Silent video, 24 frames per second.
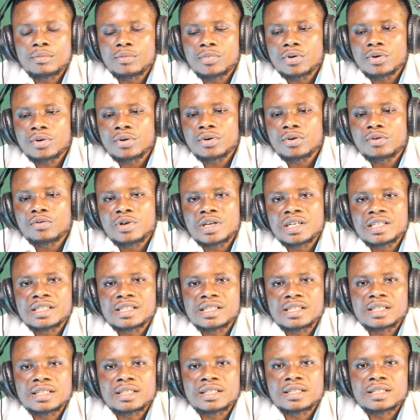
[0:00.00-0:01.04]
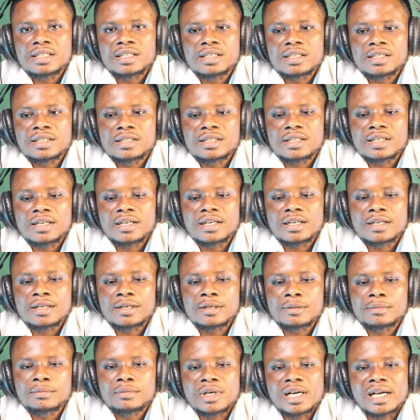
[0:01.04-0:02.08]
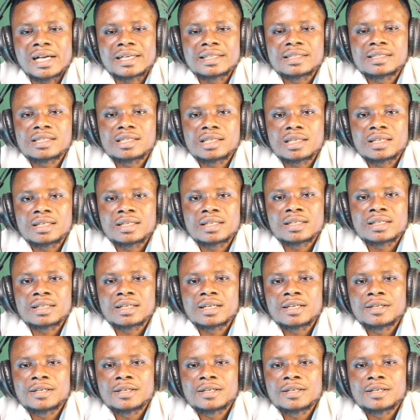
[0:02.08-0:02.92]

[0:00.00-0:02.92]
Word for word: But one thing that I think